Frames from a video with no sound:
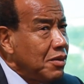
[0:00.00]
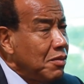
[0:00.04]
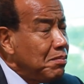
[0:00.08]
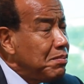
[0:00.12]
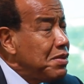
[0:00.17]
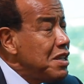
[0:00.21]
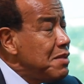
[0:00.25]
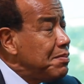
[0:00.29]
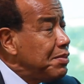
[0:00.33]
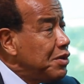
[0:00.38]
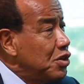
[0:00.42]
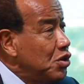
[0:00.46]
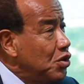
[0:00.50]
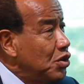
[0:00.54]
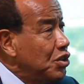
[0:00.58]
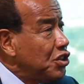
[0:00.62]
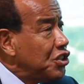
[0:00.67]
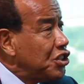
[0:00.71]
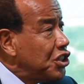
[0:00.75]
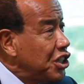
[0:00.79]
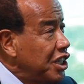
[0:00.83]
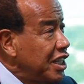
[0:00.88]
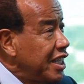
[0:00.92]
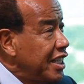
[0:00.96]
people don't
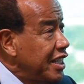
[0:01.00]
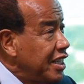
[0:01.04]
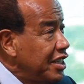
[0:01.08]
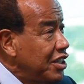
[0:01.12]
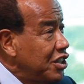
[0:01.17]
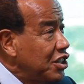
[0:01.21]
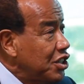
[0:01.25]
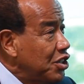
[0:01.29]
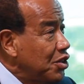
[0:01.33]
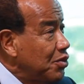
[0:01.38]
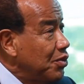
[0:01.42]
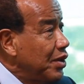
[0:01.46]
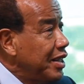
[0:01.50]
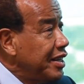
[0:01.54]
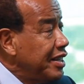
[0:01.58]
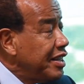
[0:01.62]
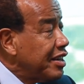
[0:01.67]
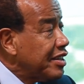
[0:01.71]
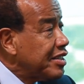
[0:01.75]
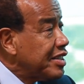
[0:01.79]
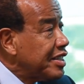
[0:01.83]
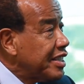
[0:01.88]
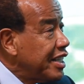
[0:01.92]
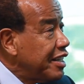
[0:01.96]
change when they
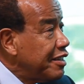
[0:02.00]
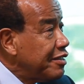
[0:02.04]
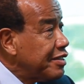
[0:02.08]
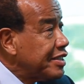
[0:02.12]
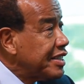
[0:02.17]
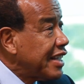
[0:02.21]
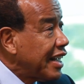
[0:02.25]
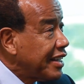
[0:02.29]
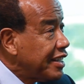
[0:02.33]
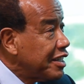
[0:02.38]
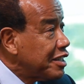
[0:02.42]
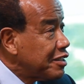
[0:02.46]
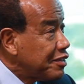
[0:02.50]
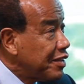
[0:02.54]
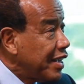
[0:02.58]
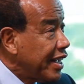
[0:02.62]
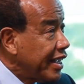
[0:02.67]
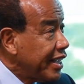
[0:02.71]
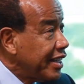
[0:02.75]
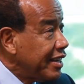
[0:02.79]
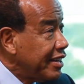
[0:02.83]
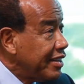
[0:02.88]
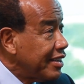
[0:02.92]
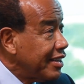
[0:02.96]
are
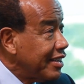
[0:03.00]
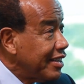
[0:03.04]
self-satisfied.